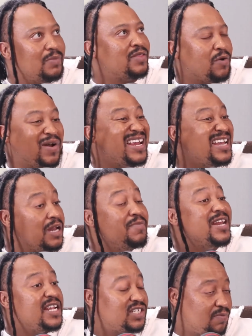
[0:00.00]
there were
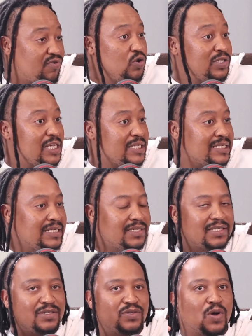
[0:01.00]
elimination processes,
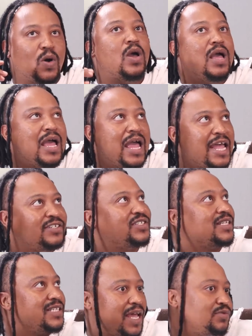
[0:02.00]
so it
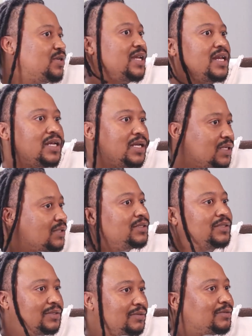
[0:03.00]
just kept on getting
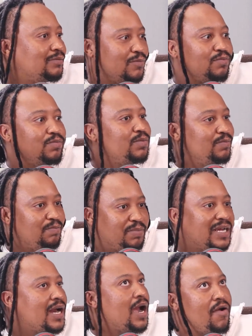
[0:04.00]
bigger
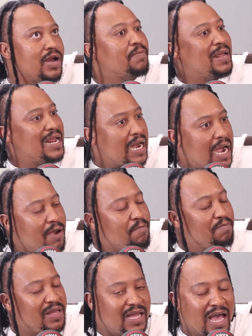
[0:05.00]
and
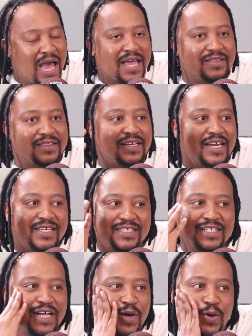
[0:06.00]
bigger, and the next
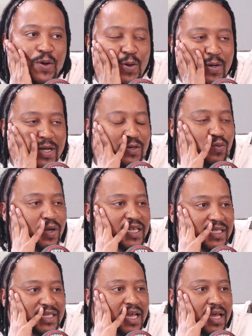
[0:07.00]
thing I know, it
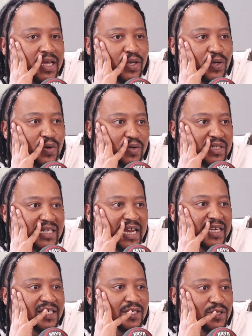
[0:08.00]
was
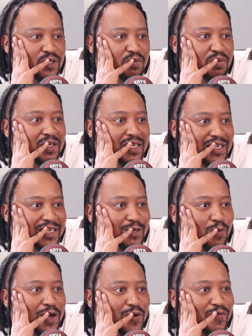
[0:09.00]
selected to be
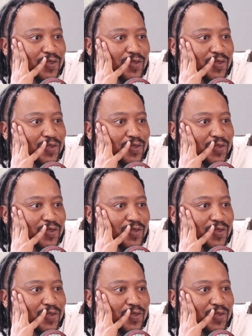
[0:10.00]
one of